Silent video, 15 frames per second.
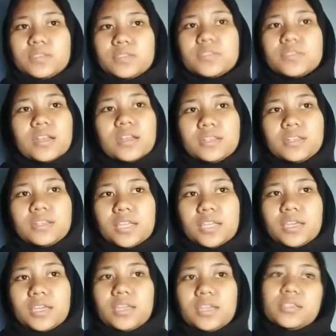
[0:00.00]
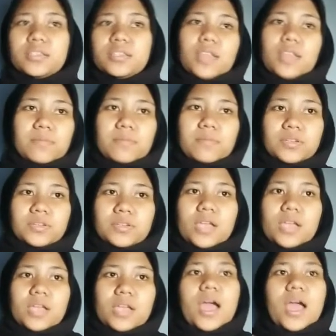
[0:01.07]
dimmed and
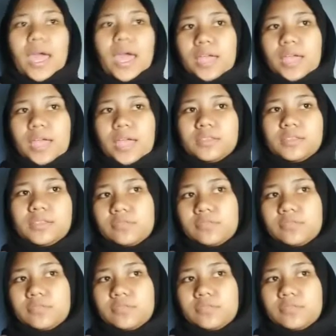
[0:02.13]
then went out.